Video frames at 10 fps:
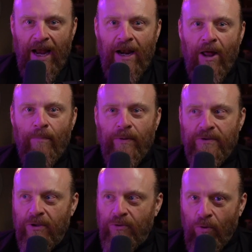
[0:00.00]
and
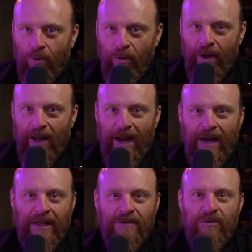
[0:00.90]
opens the door
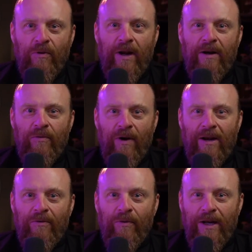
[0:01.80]
and he's gre- gre-
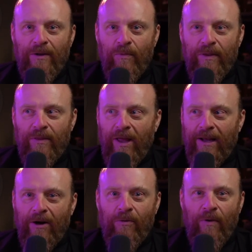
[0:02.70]
greeted with
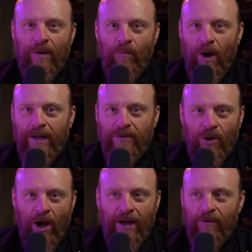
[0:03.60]
like a great white
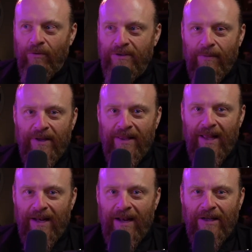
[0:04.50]
tiger or something of
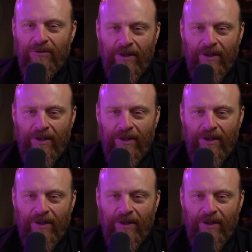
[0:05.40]
that nature.